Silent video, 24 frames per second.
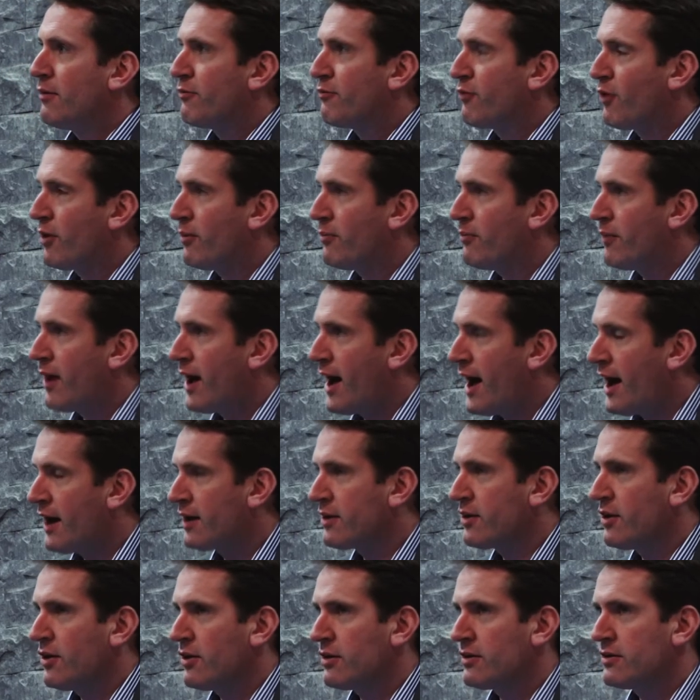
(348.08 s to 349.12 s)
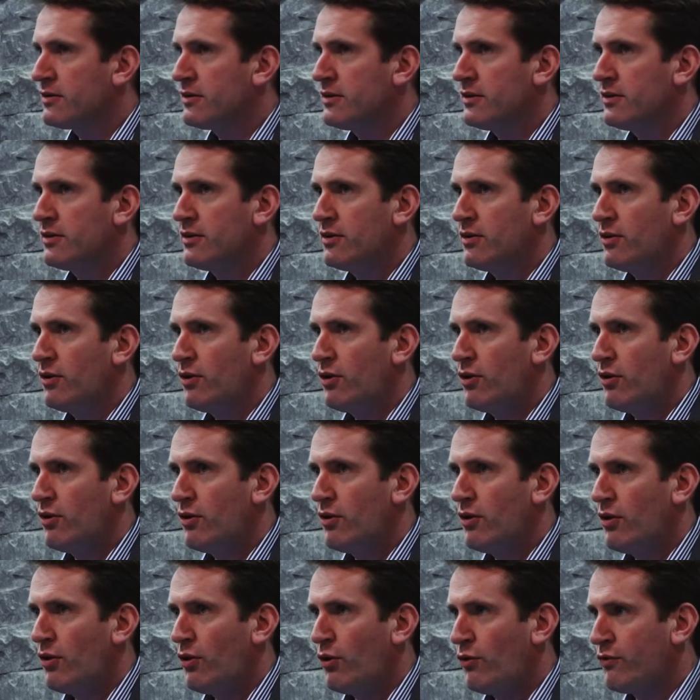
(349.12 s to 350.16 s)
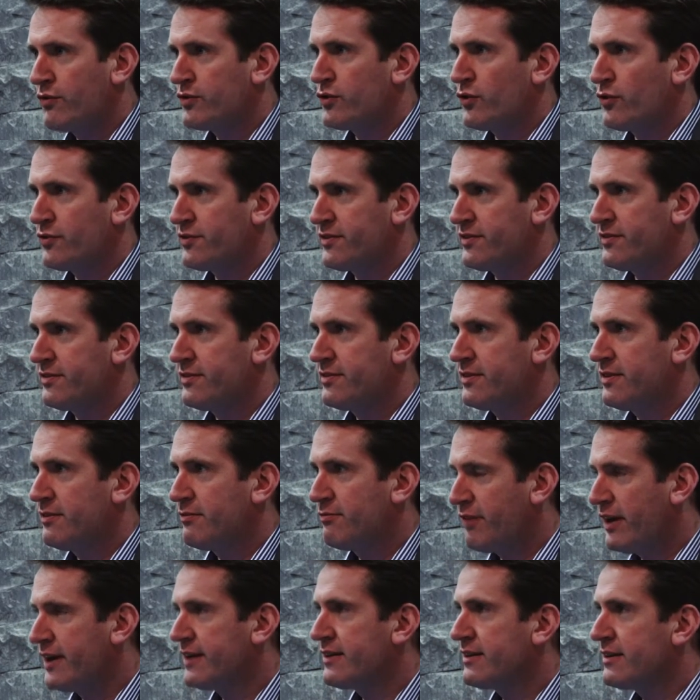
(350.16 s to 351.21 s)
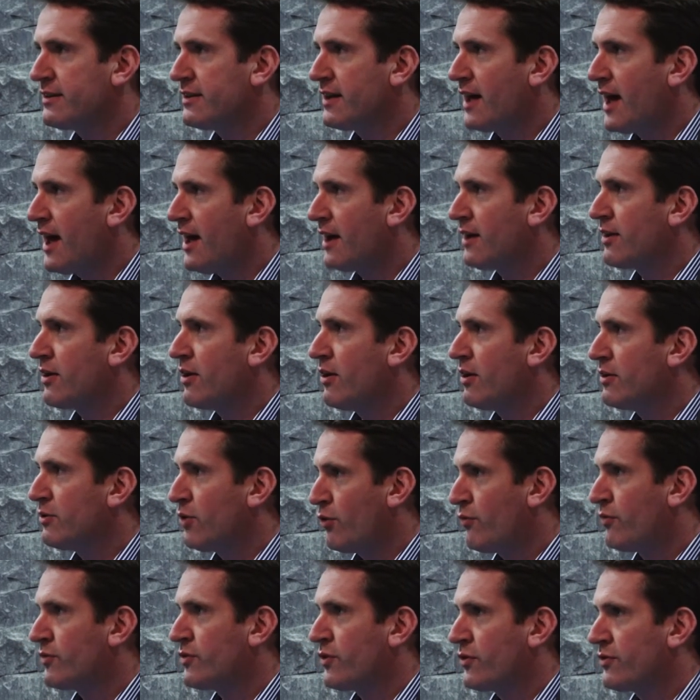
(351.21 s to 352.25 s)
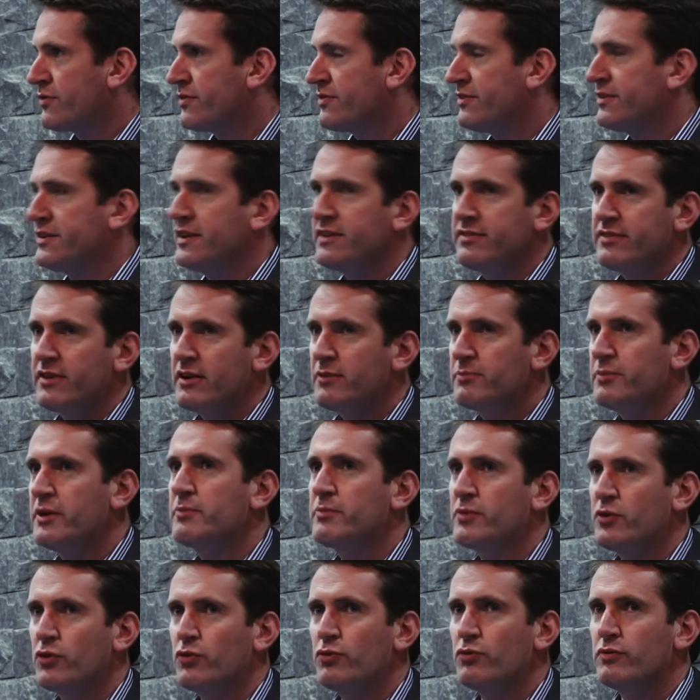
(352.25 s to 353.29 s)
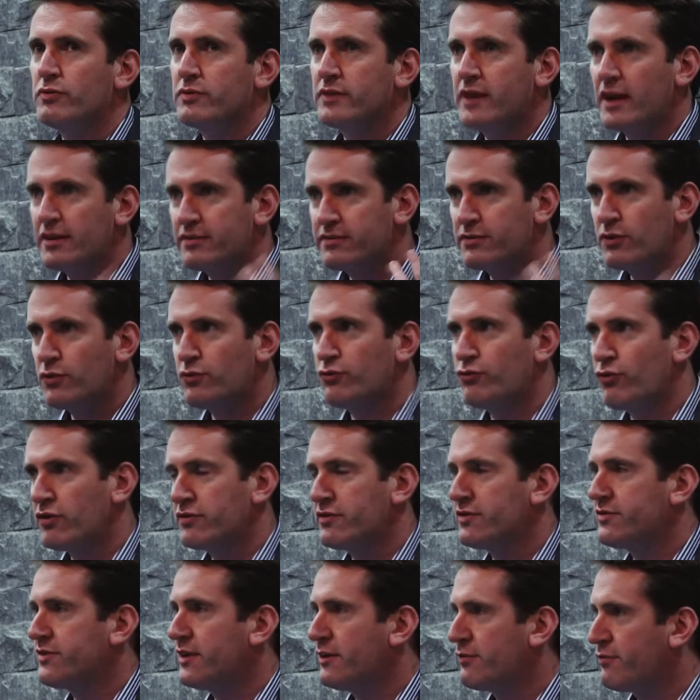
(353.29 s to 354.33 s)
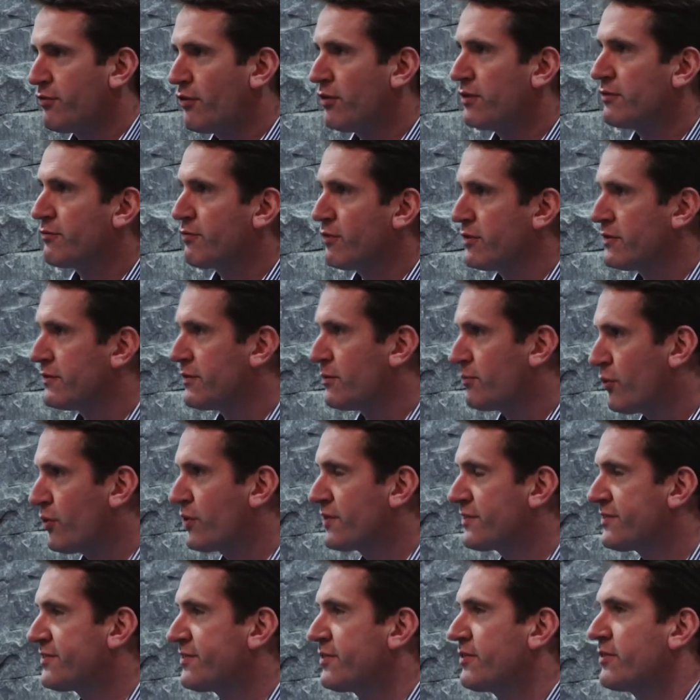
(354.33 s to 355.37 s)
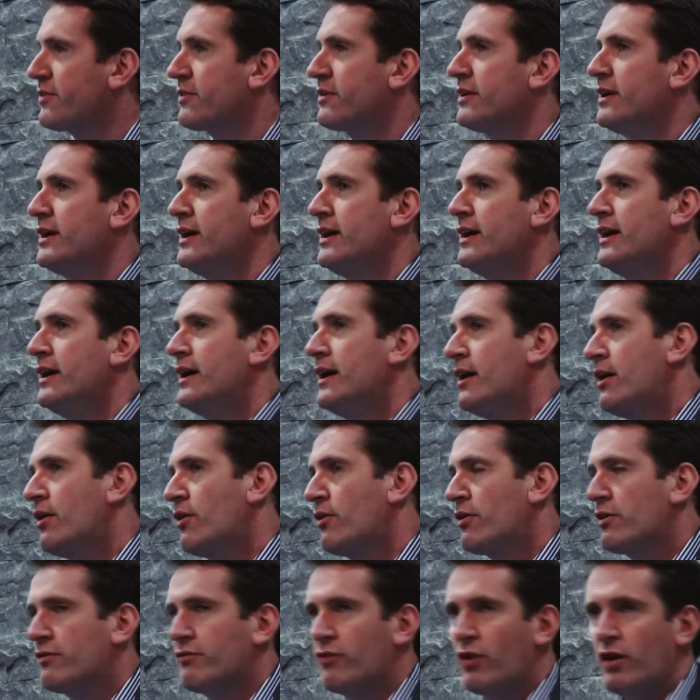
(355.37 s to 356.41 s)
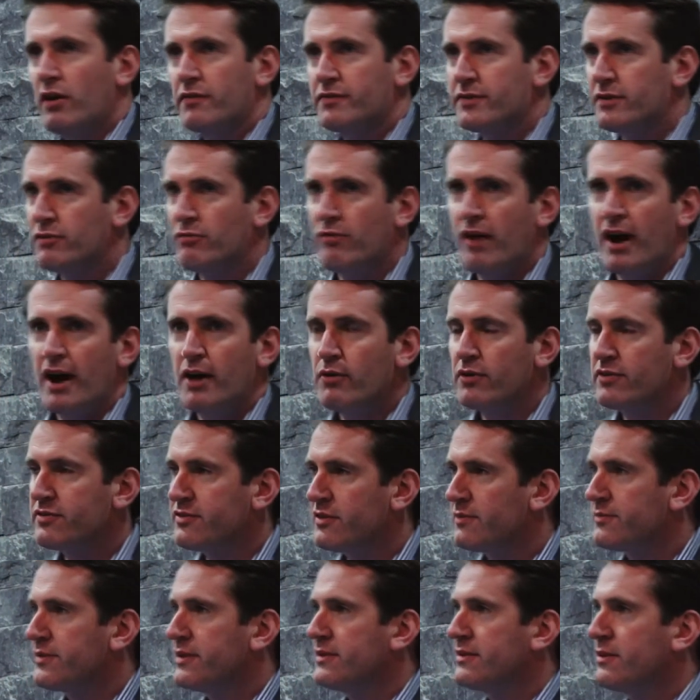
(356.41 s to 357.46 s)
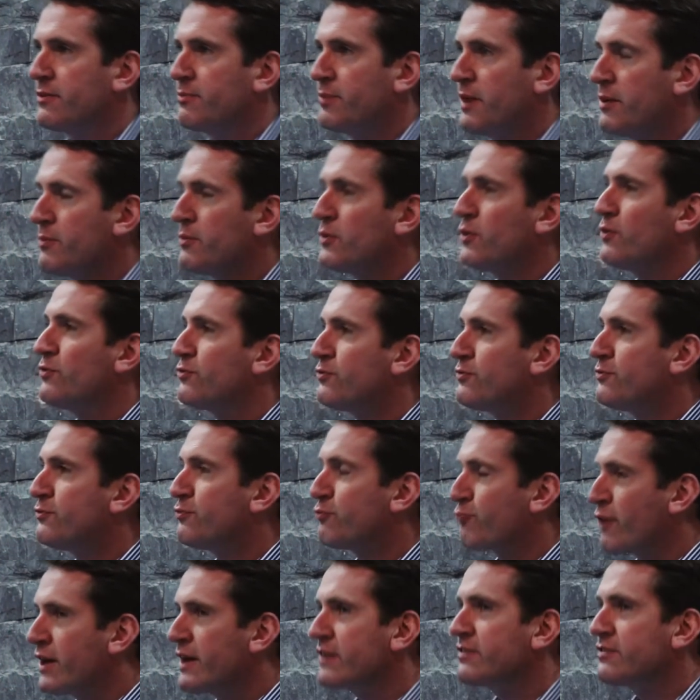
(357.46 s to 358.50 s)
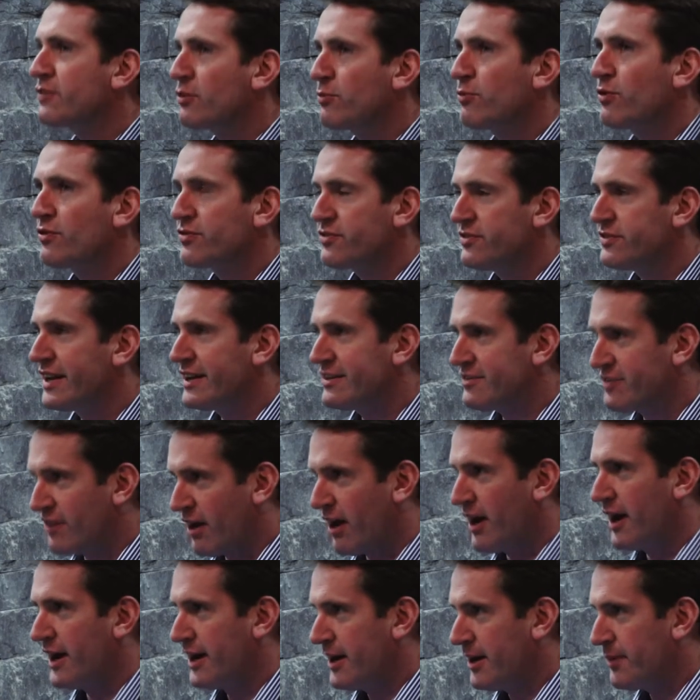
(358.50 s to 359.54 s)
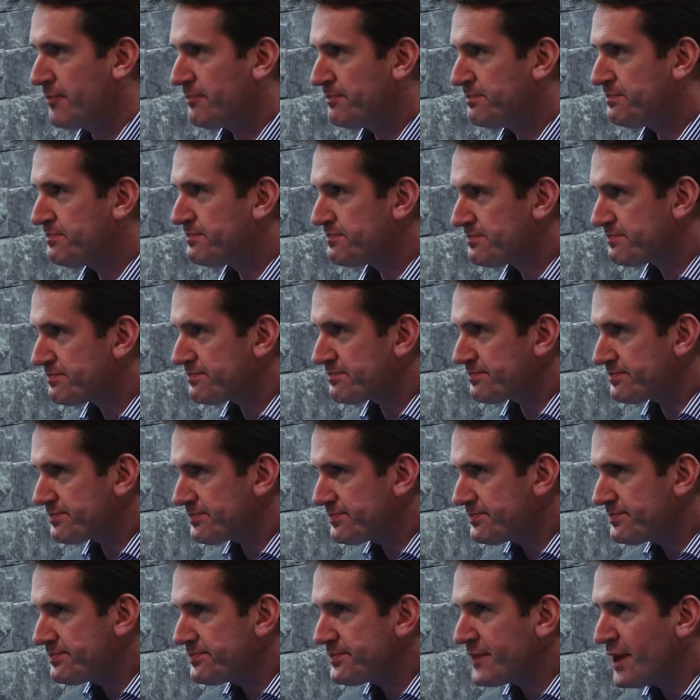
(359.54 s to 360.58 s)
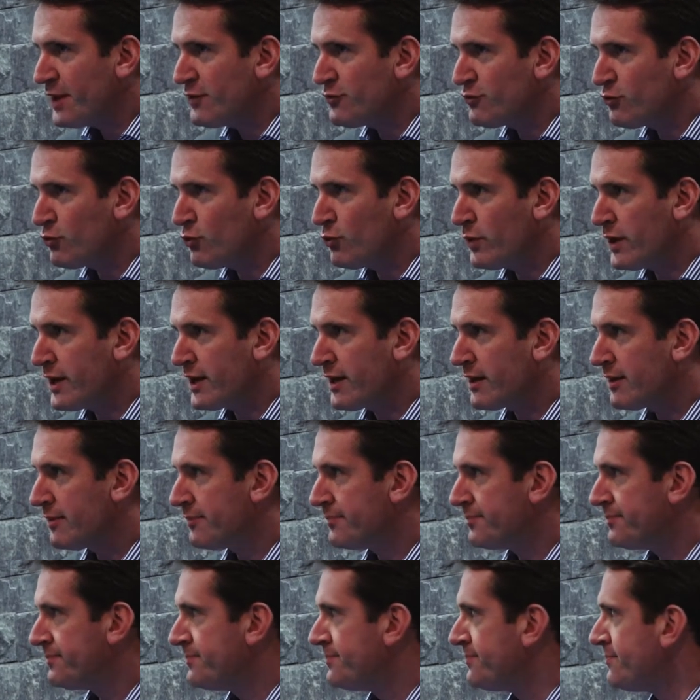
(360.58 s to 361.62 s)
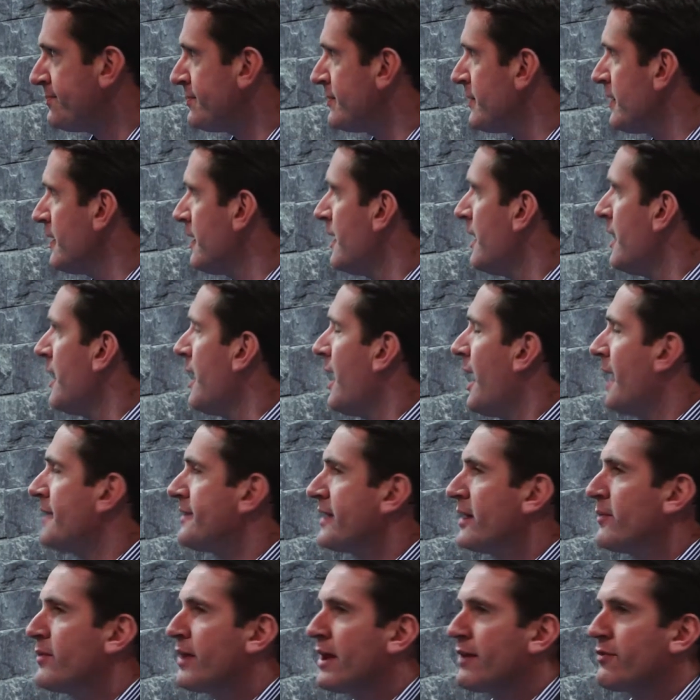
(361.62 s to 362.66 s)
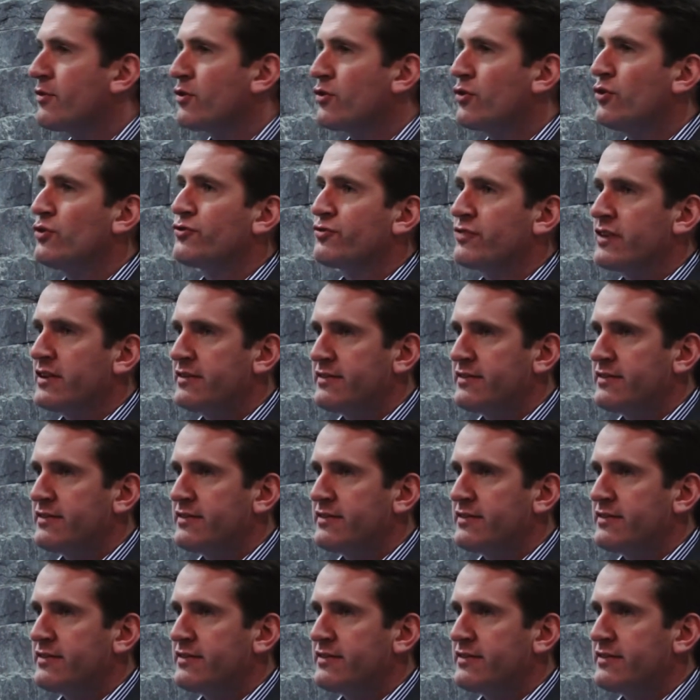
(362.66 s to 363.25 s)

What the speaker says: from alcohol overdoses, fatal alcohol overdoses. And these aren't people who get so drunk that they fall in front of a bus or involved in a row or something. They're people who drink so much that they die. 2 a week. And then we have a cultural